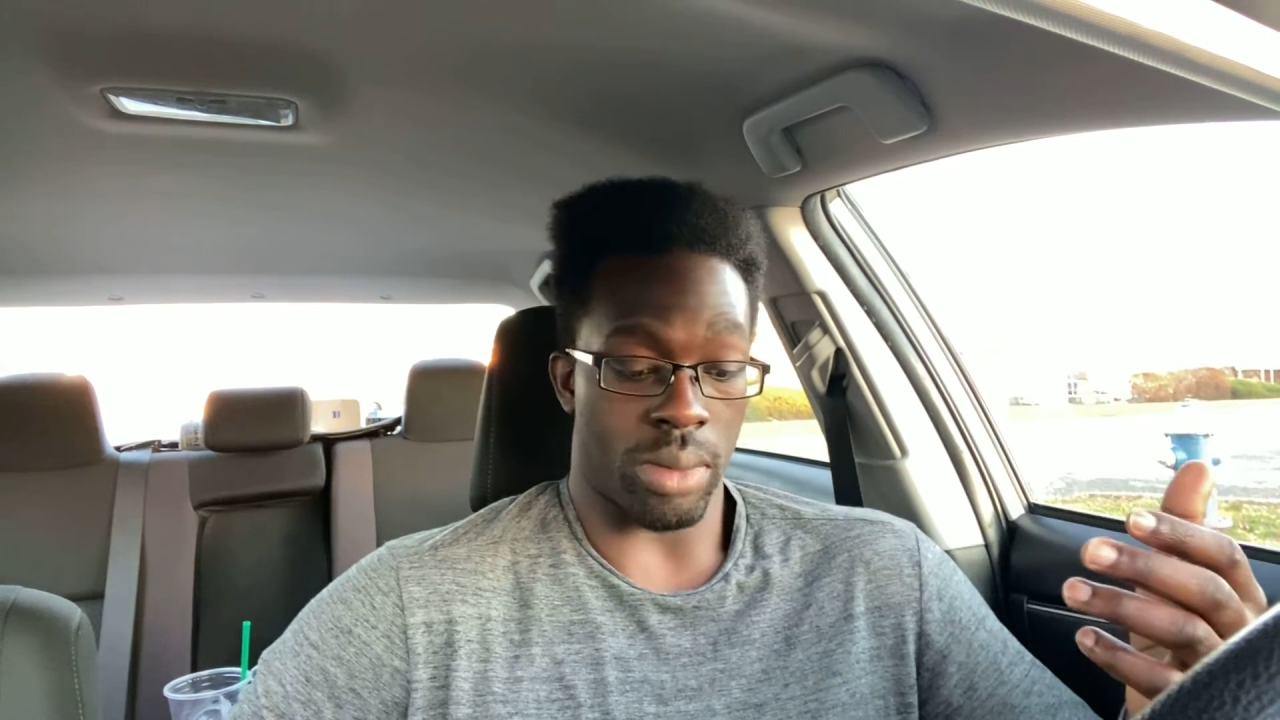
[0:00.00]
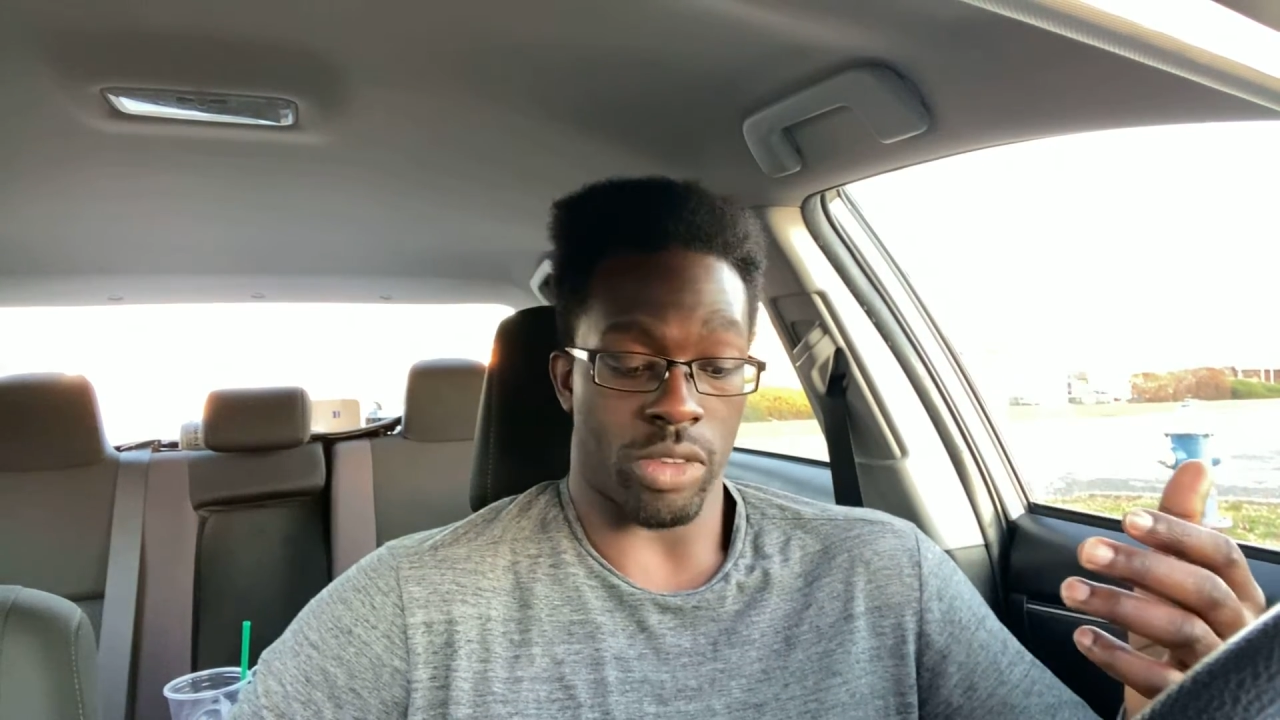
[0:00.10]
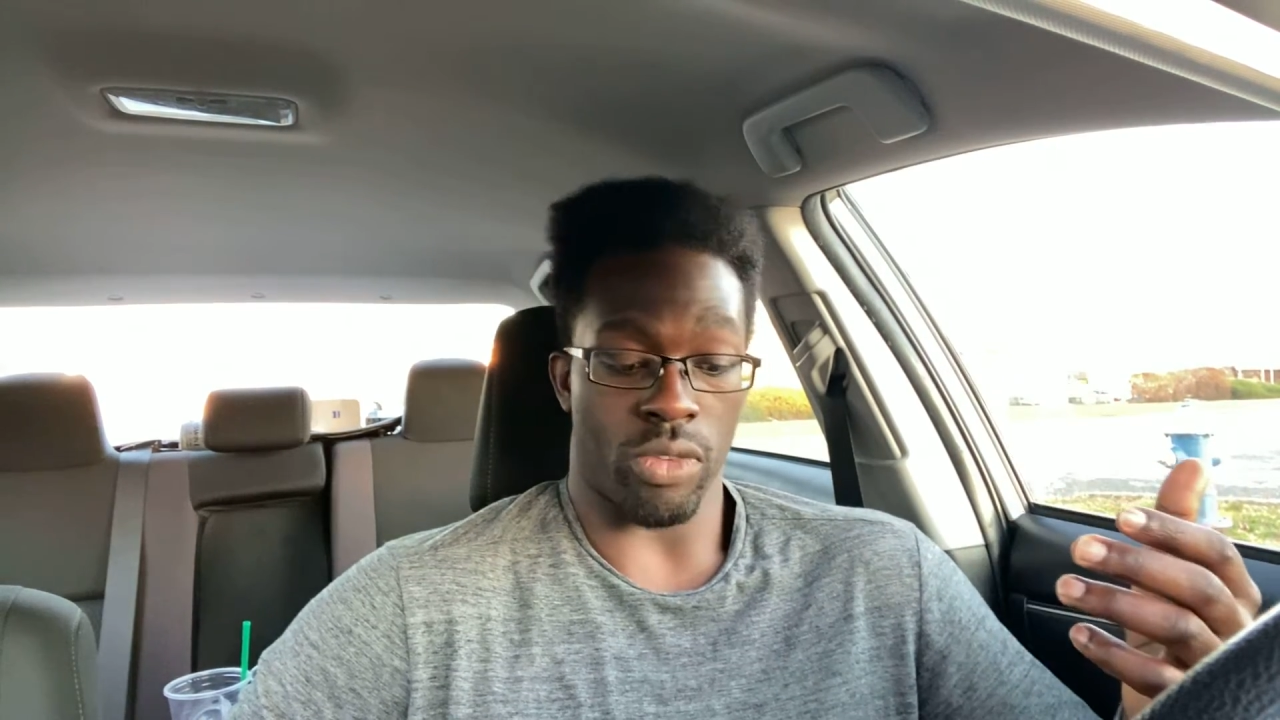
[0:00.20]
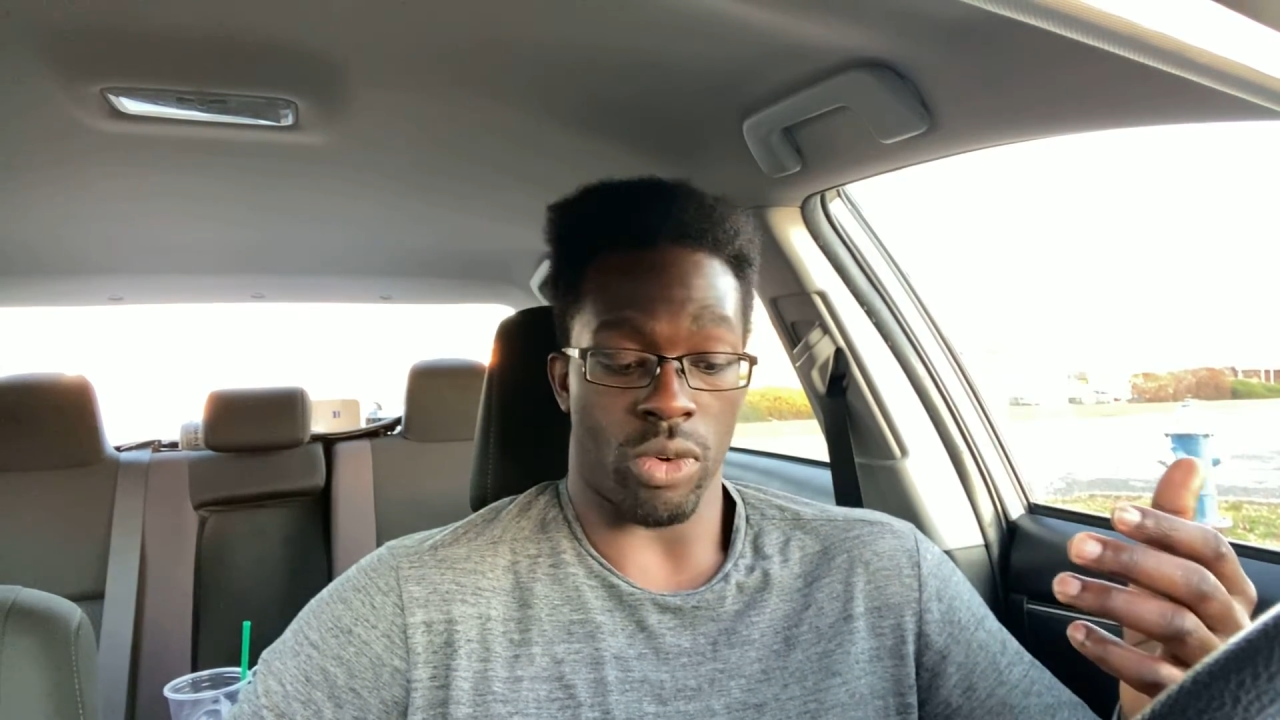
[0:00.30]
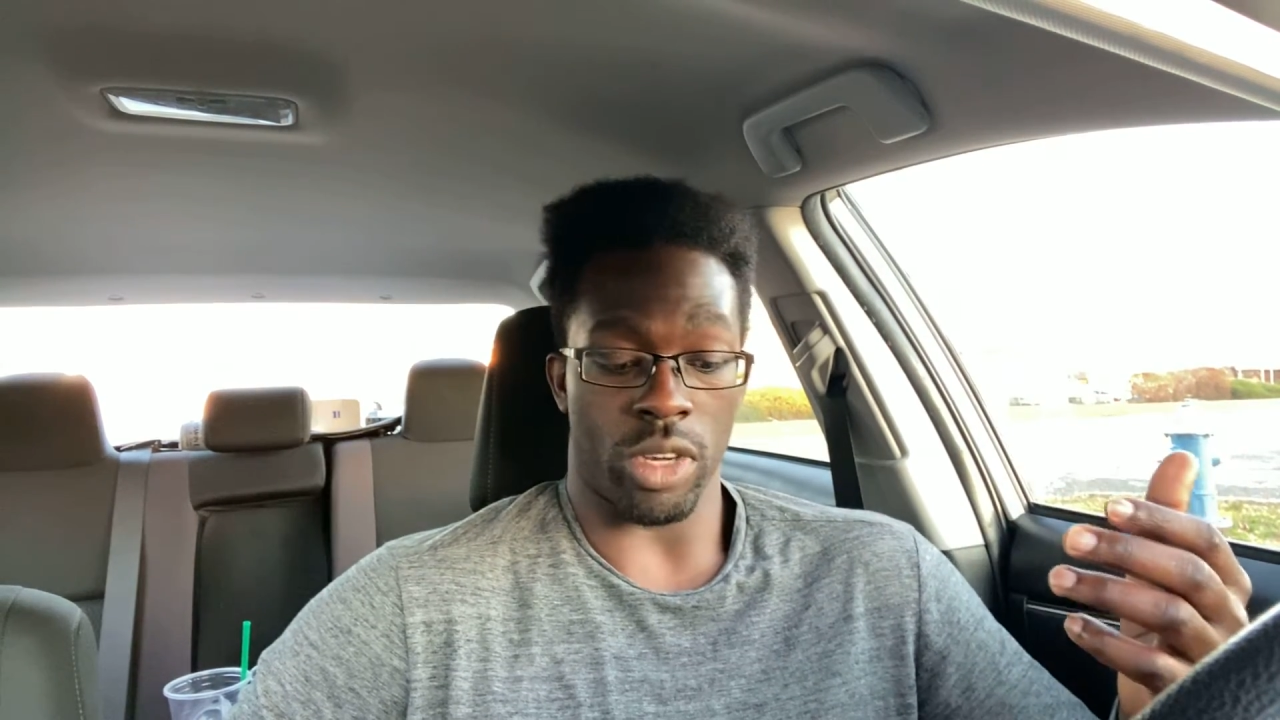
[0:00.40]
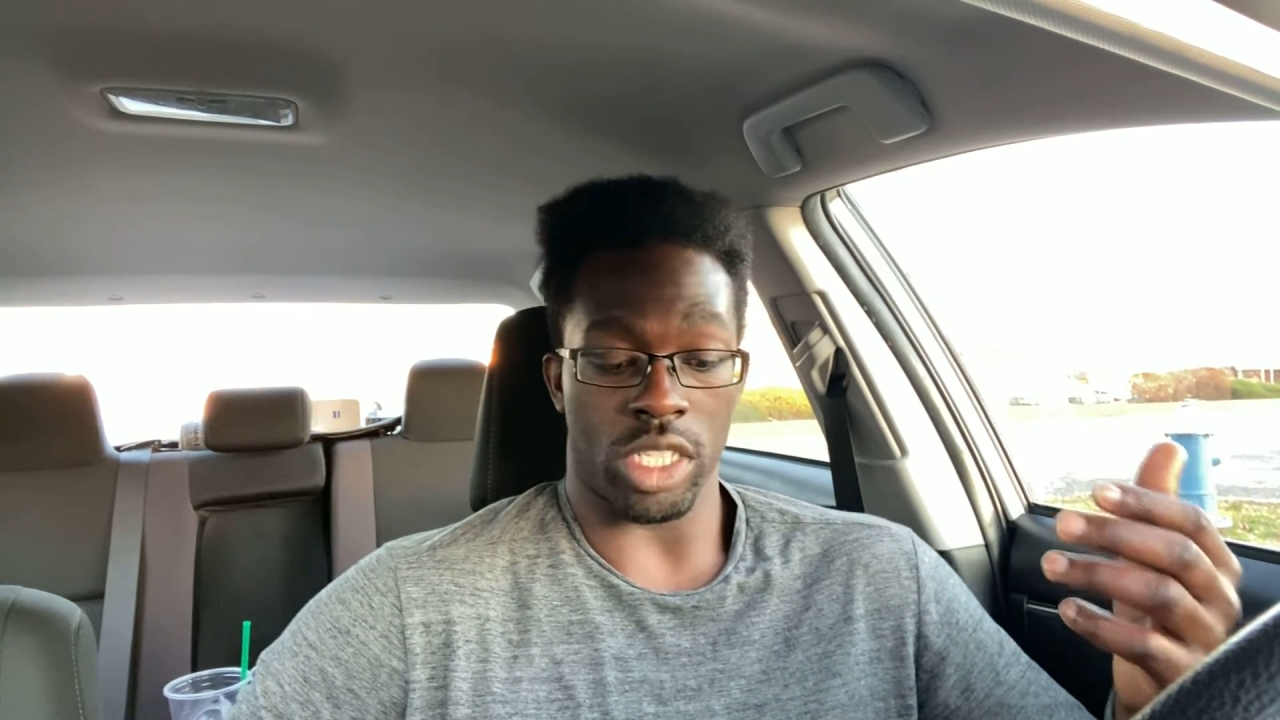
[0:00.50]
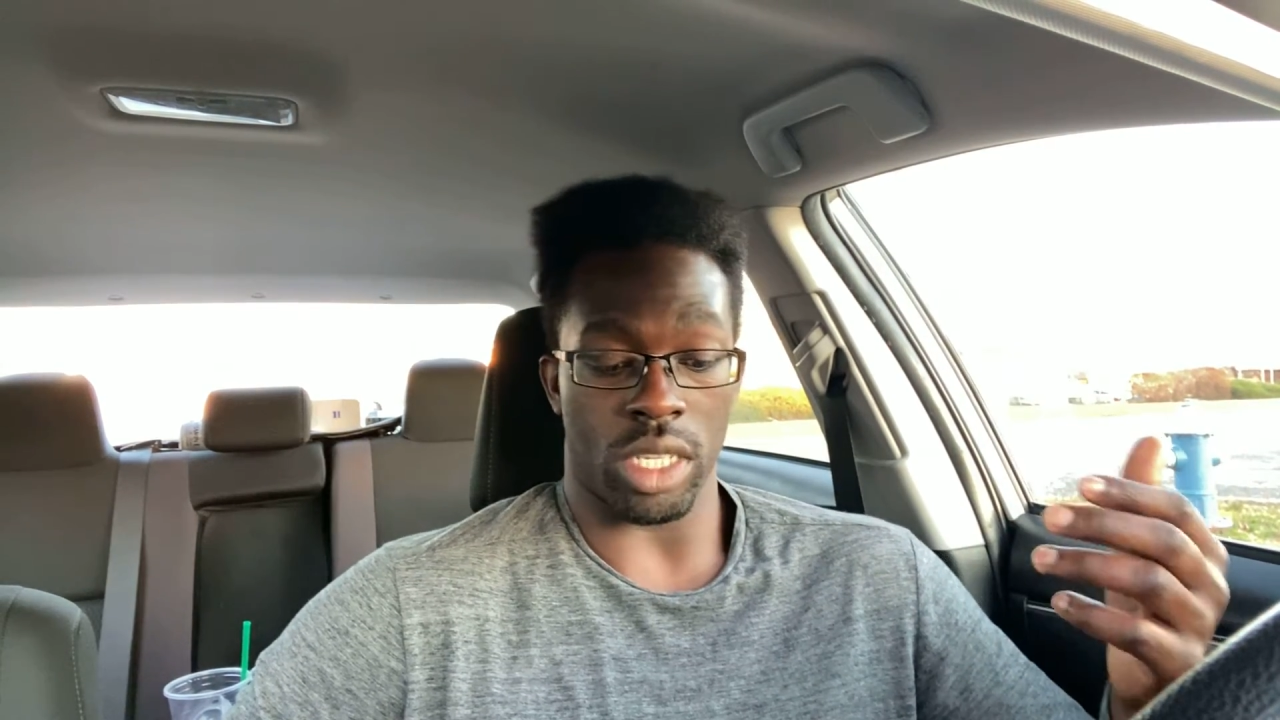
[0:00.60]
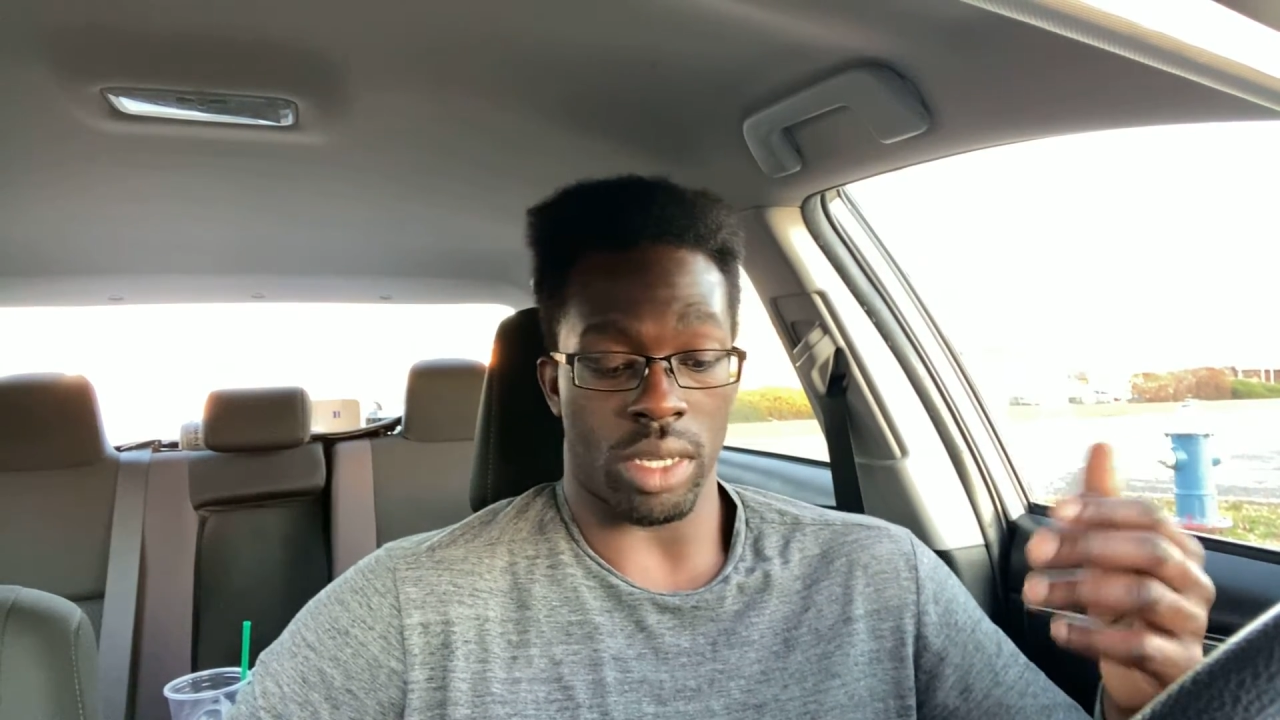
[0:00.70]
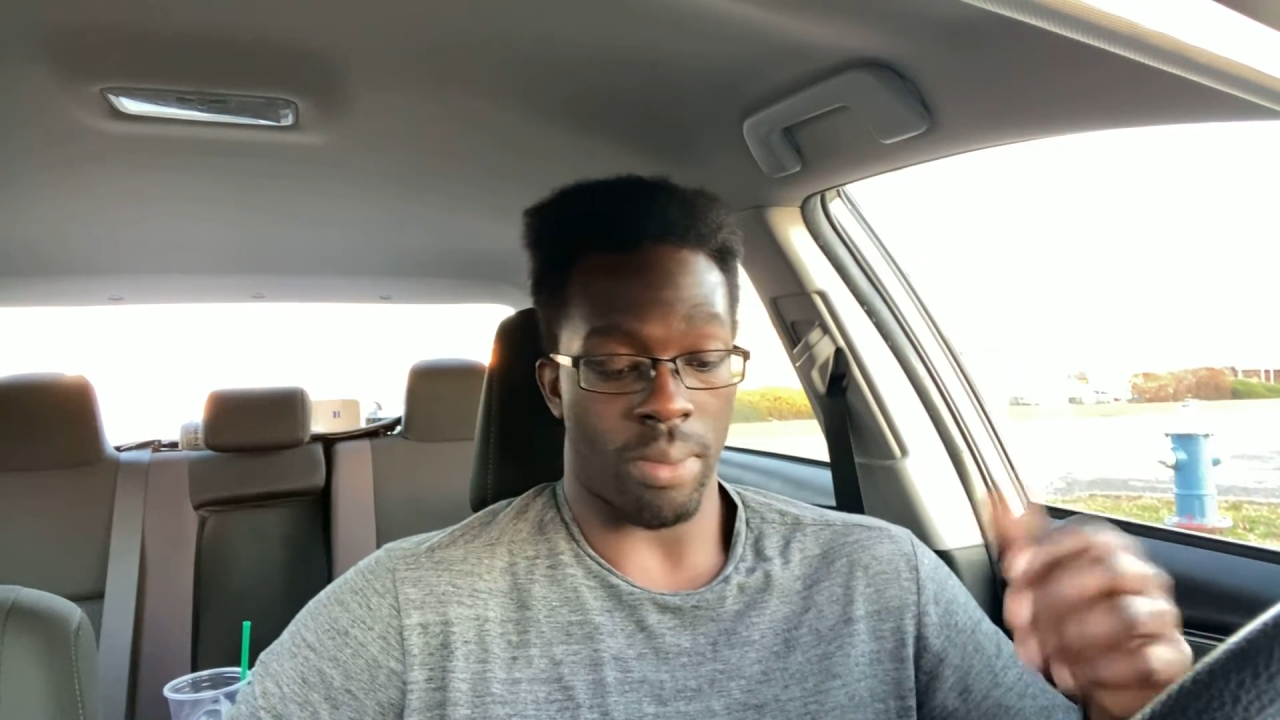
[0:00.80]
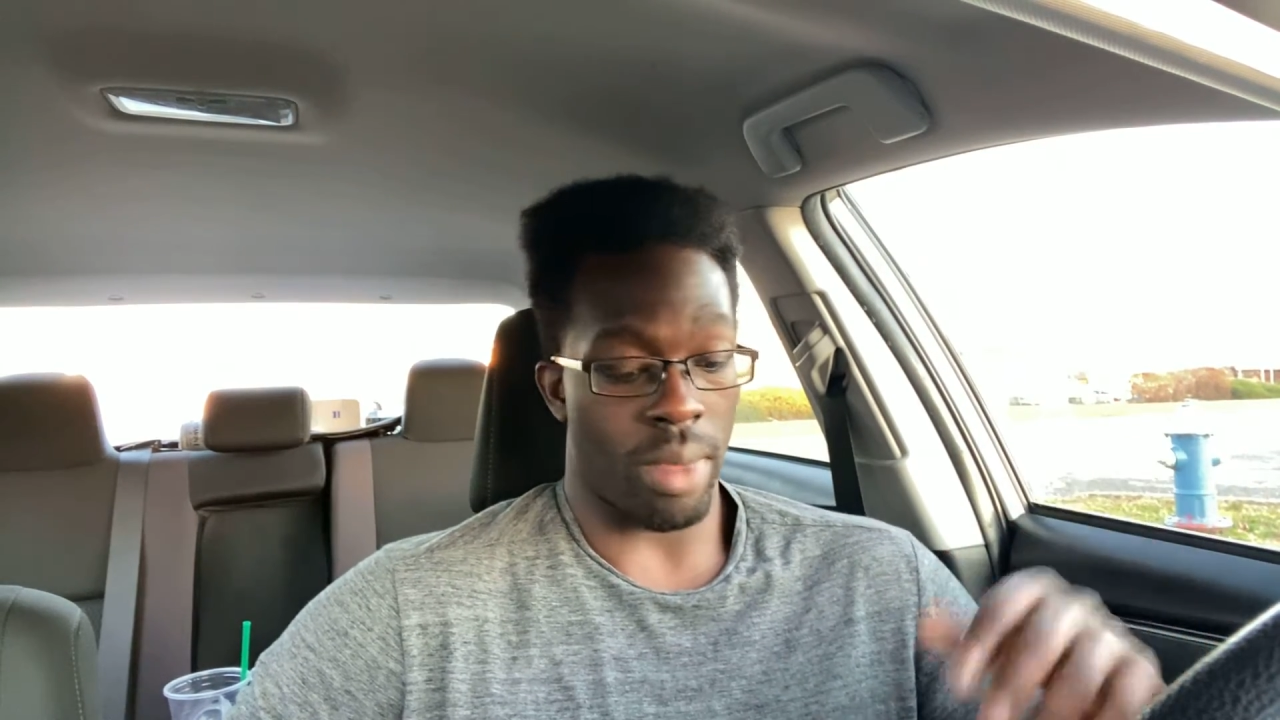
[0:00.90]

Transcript: to fruition.